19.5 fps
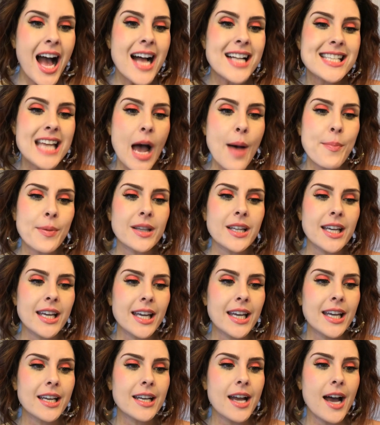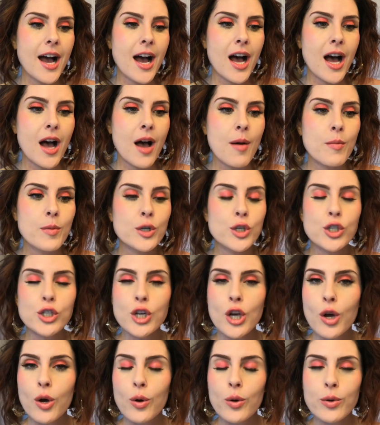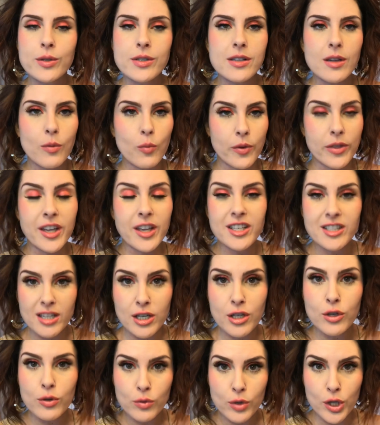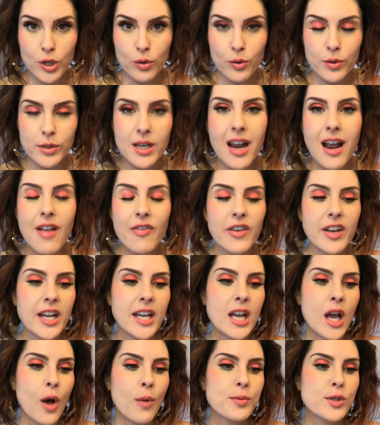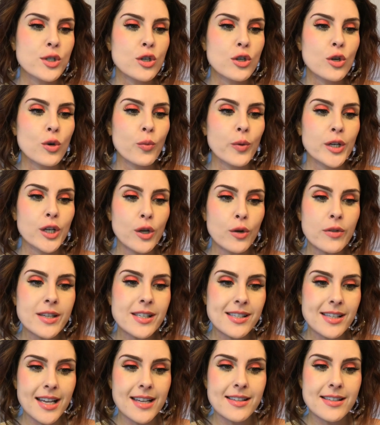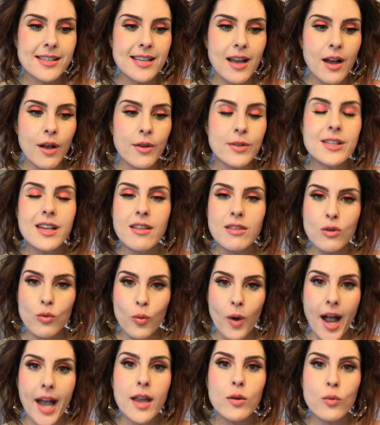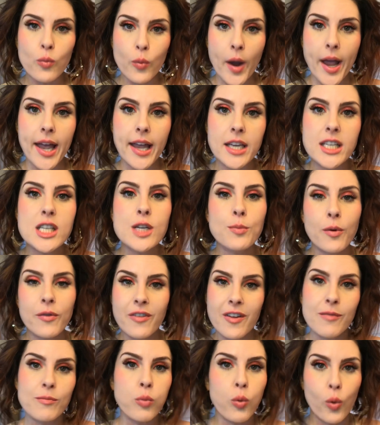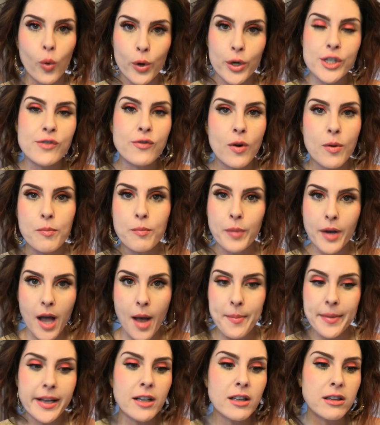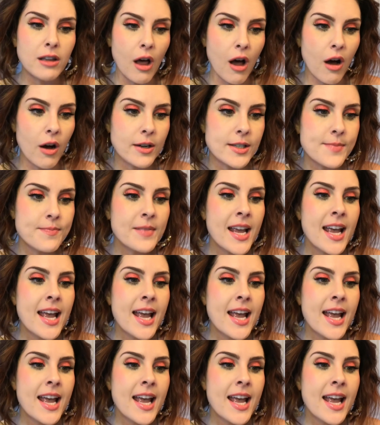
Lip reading: Adapalene shows with continued use that it helps to renew the skin cells at the right rate to prevent pores from becoming clogged.